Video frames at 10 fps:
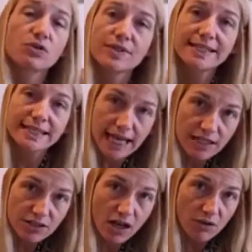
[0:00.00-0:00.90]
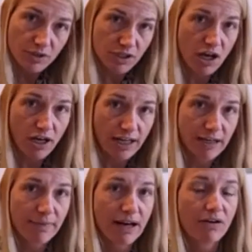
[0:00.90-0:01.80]
So this TED Talk was
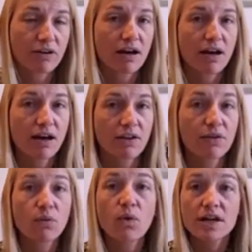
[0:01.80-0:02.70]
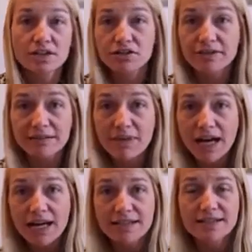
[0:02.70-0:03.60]
talking about uh, the wandering
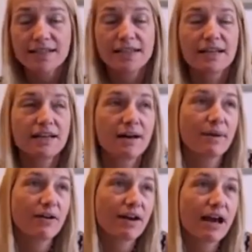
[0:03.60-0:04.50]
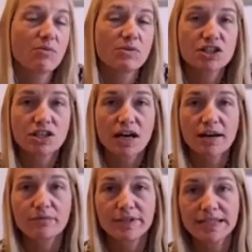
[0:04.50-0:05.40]
mind, about how much
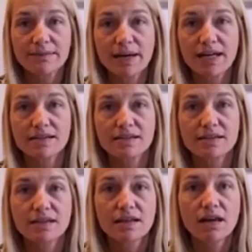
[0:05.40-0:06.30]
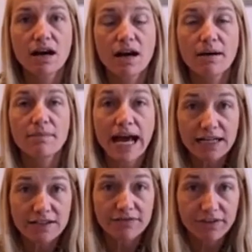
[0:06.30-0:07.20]
time we spend um,
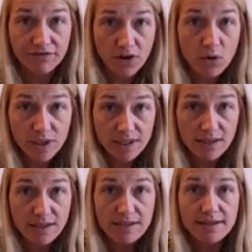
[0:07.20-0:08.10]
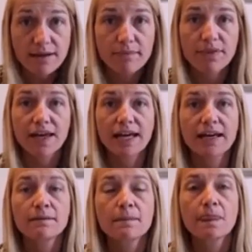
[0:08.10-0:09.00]
actively focused on
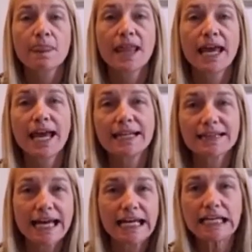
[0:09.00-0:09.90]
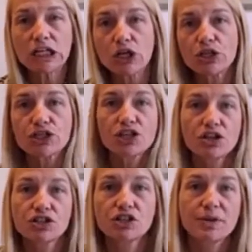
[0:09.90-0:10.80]
something. And like, you know, you
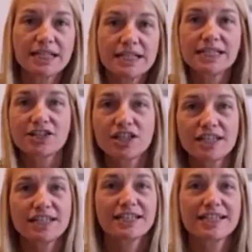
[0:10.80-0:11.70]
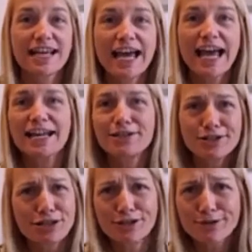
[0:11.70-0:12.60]
start doing the dishes and
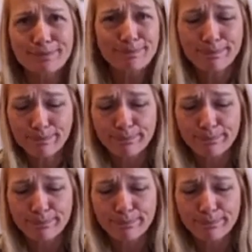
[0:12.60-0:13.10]
your